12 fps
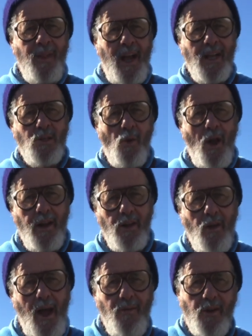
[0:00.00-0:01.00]
That's what I
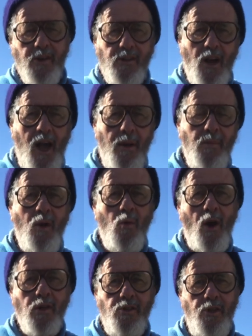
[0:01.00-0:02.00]
do. I have a good time
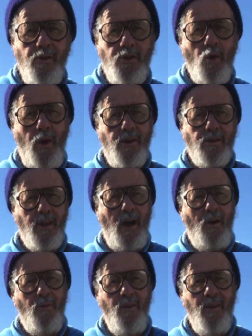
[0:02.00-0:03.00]
watching you enjoy yourself.